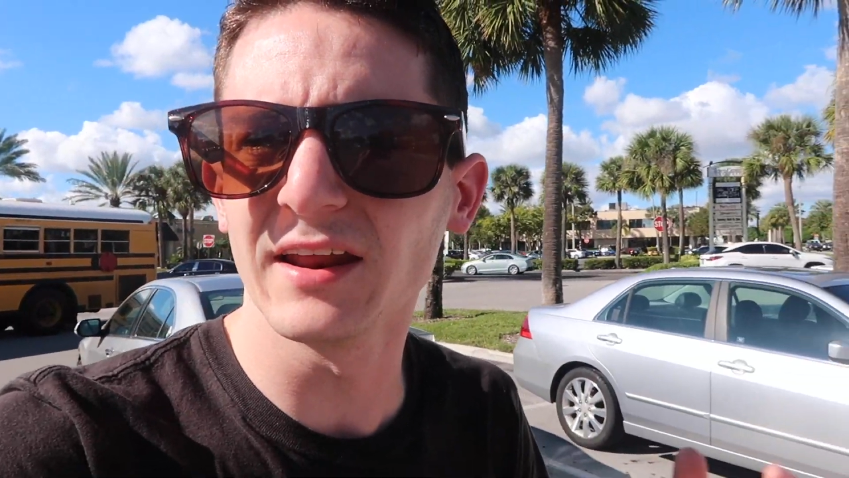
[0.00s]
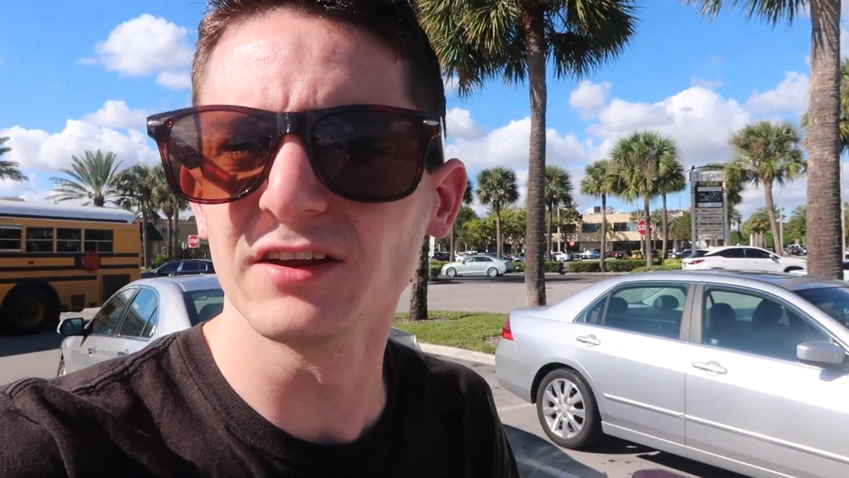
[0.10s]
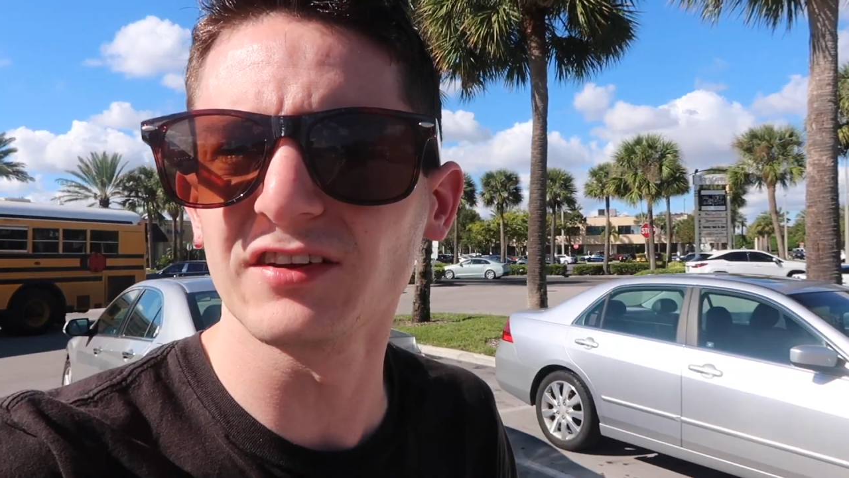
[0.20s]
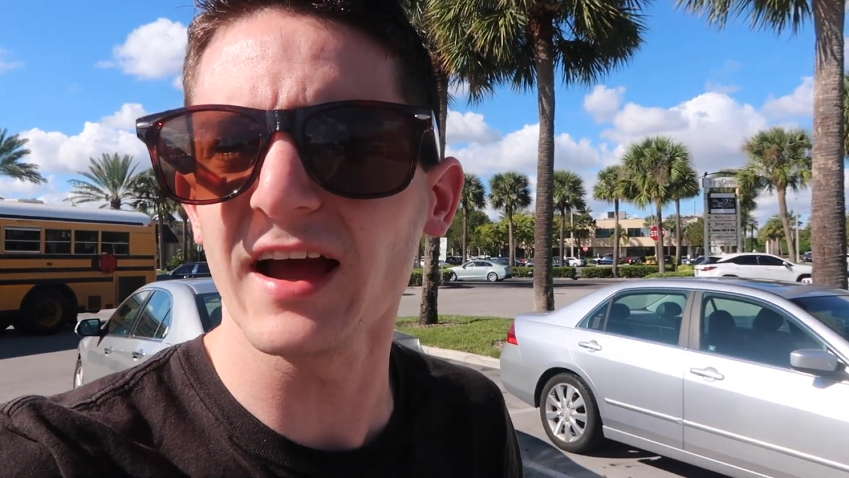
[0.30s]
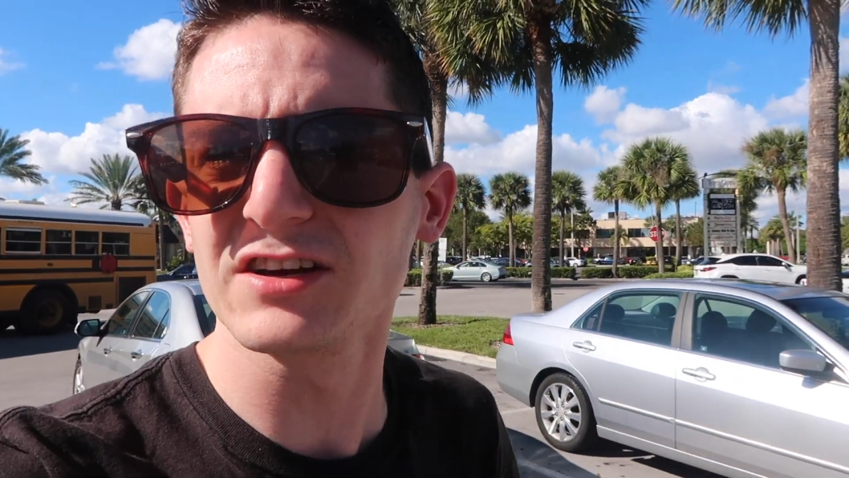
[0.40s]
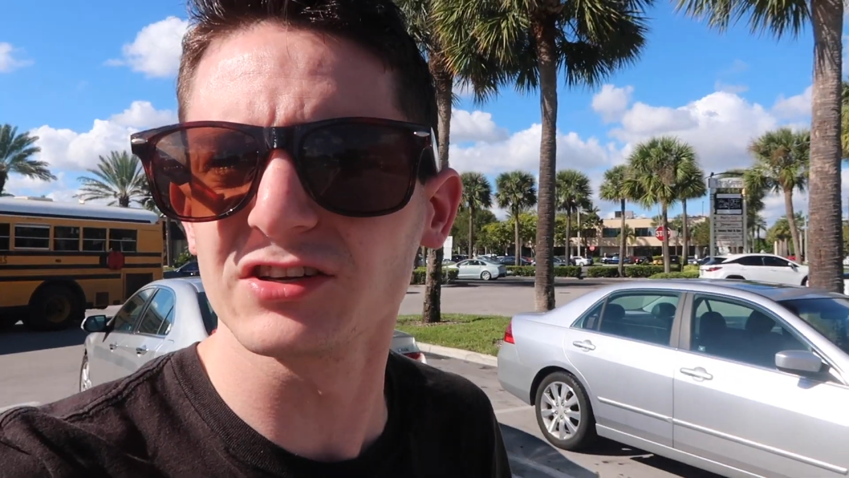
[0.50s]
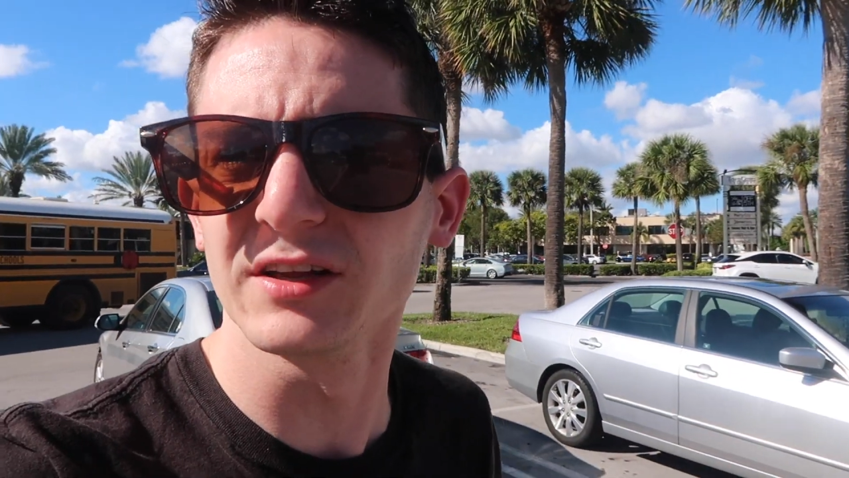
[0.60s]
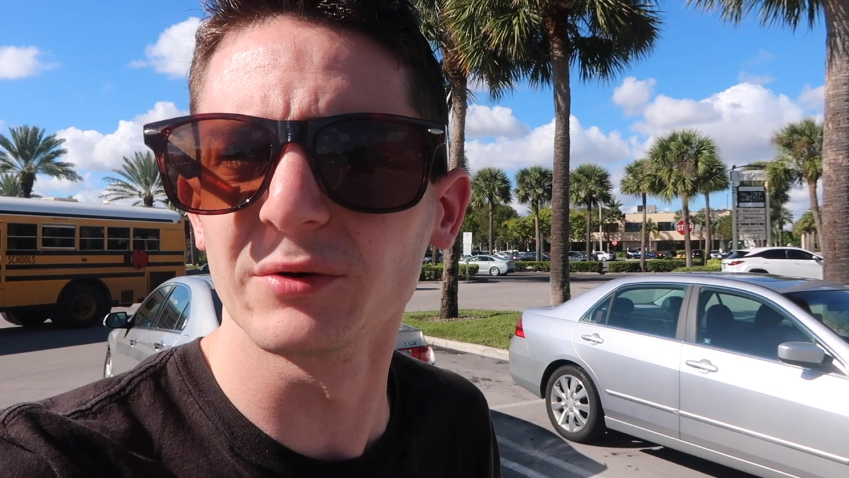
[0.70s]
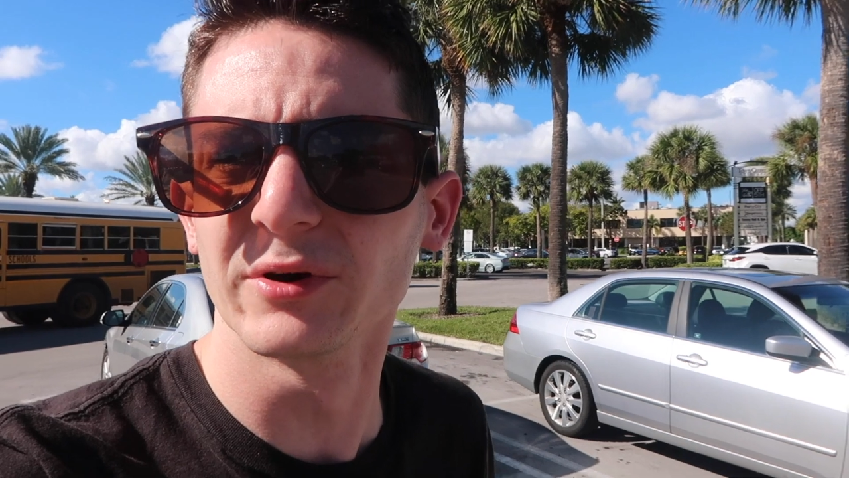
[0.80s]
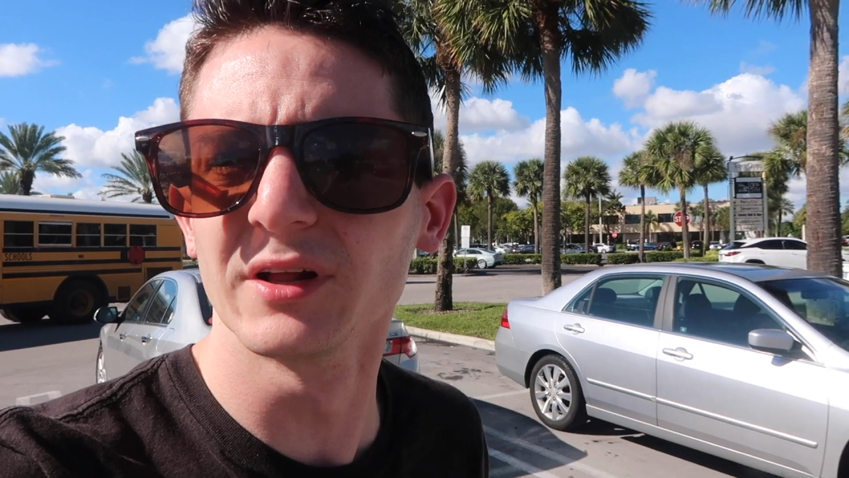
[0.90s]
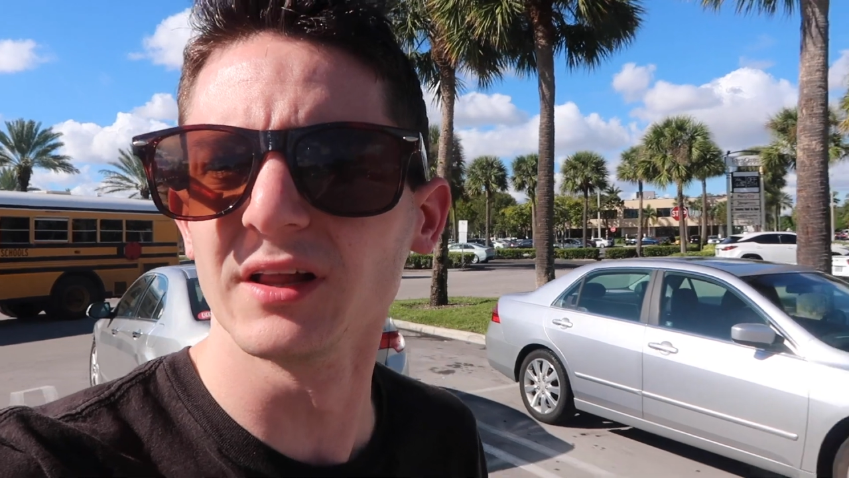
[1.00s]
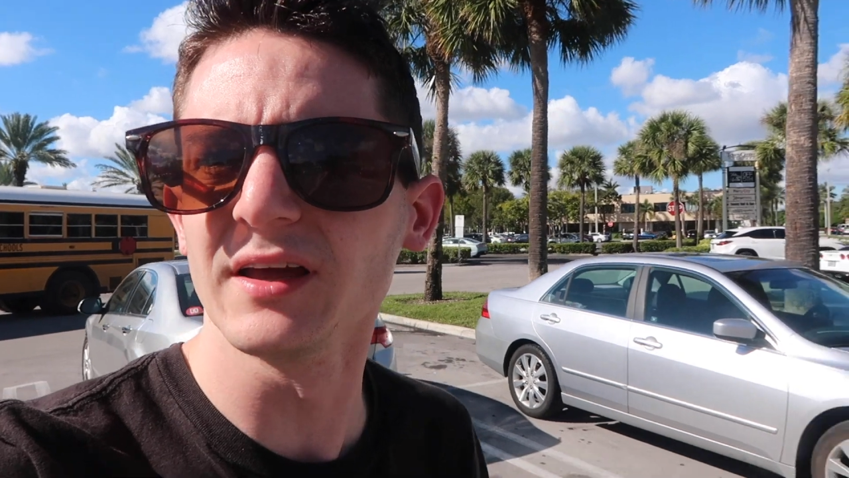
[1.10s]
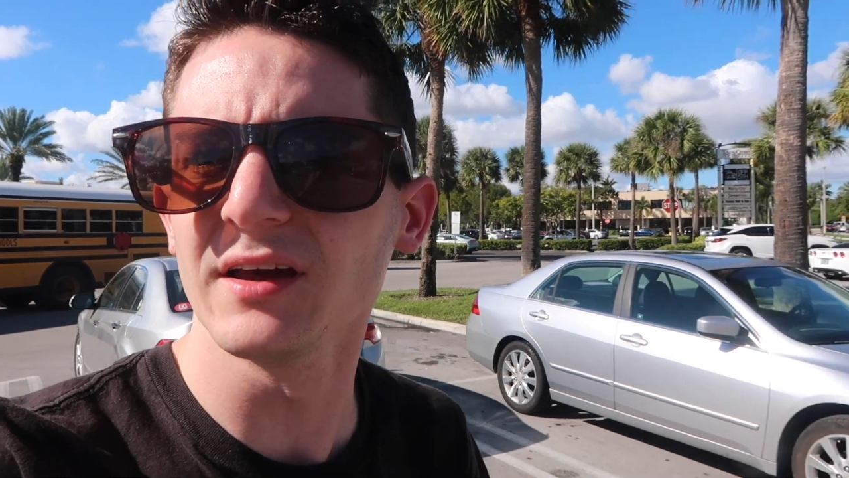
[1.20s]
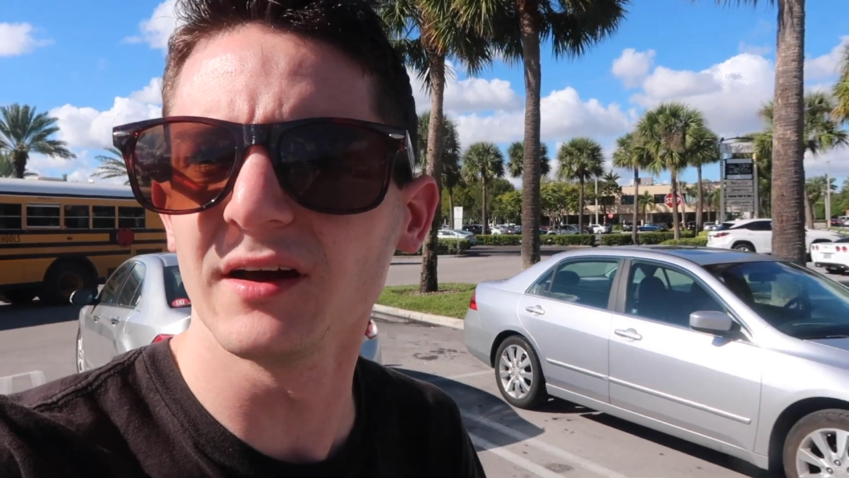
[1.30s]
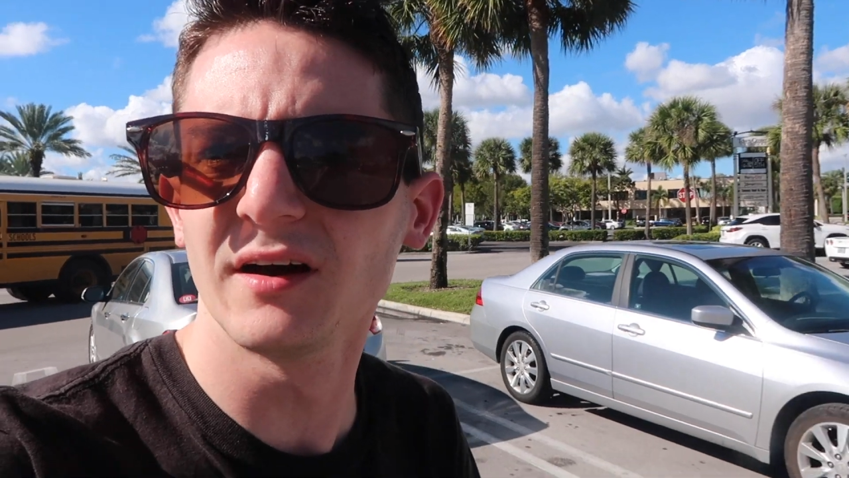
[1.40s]
He's actually
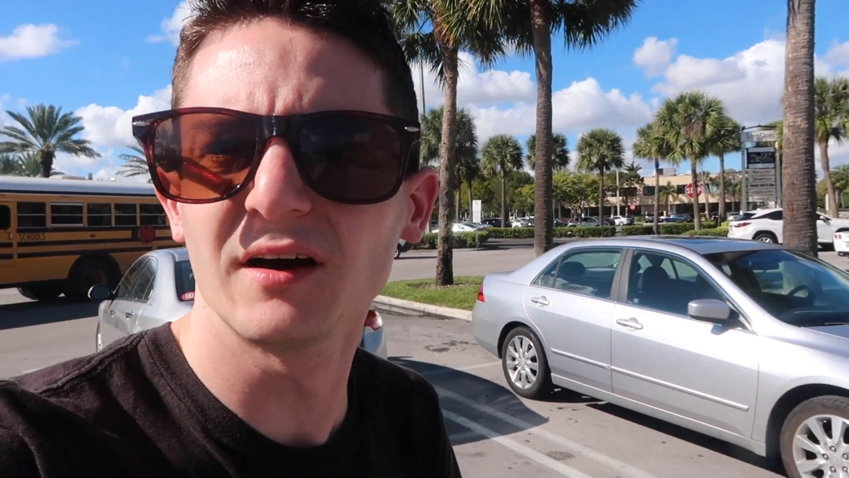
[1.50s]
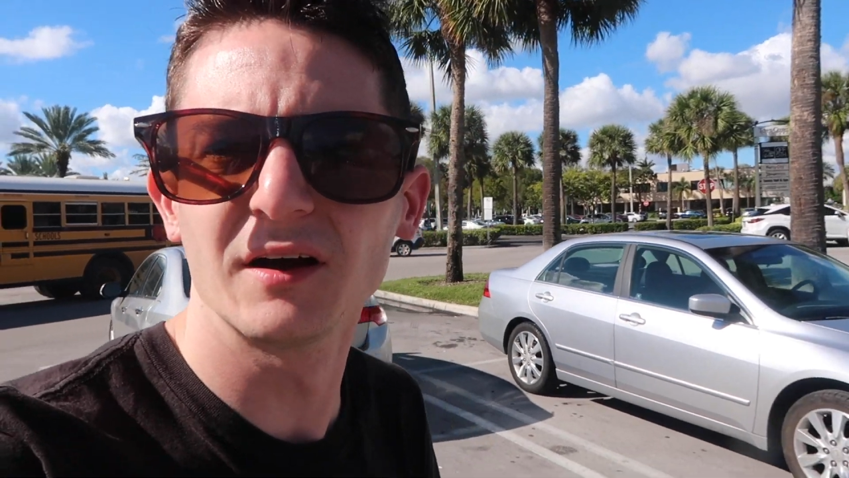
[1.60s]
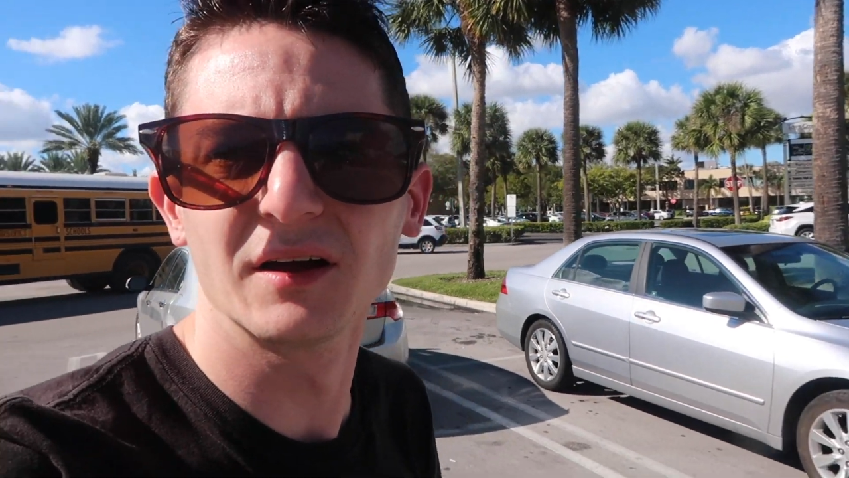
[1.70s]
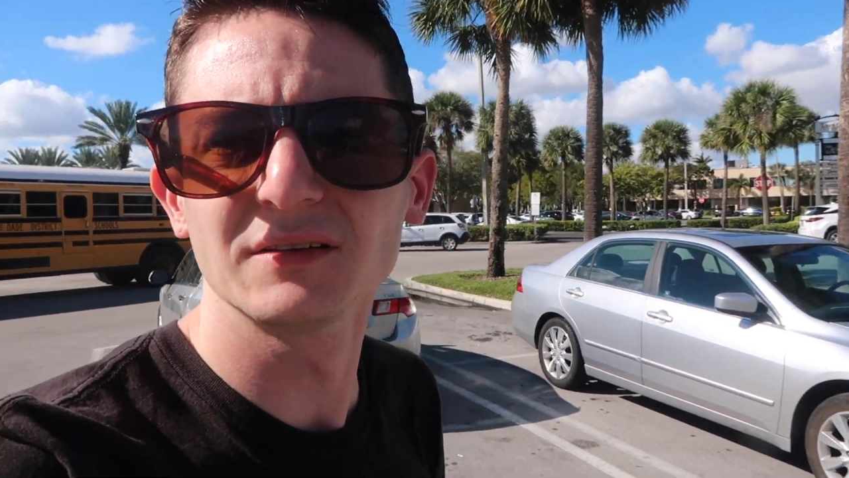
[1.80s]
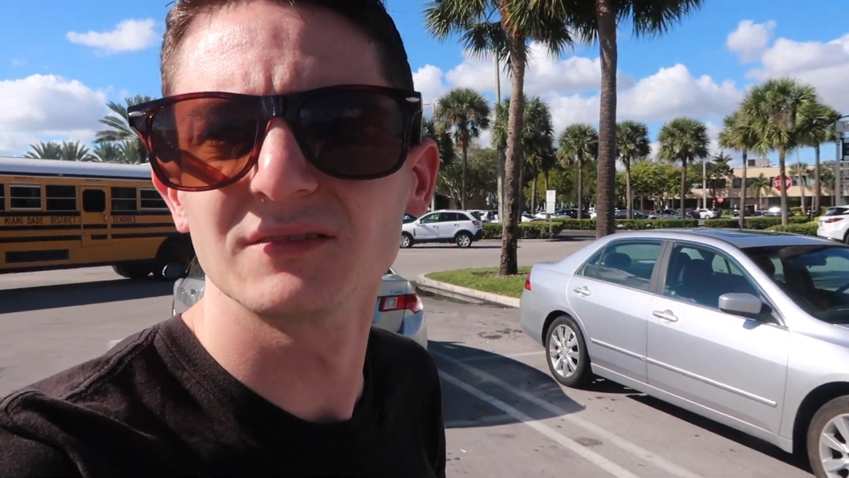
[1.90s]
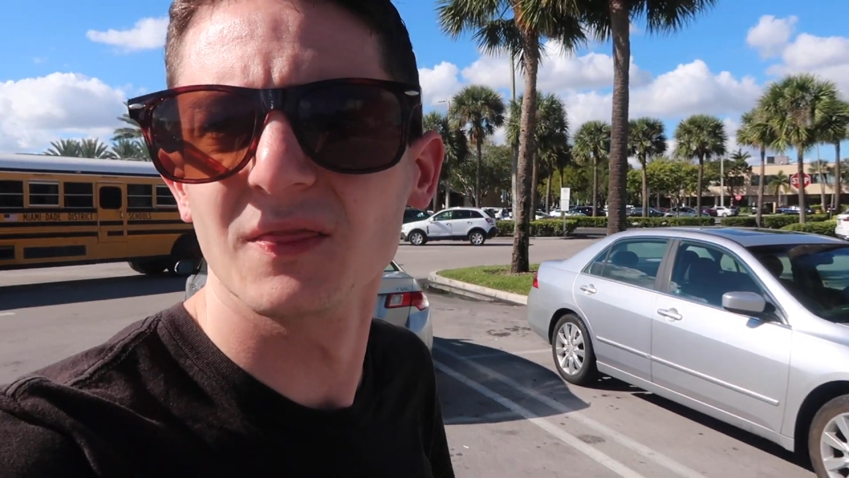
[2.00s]
really, uh,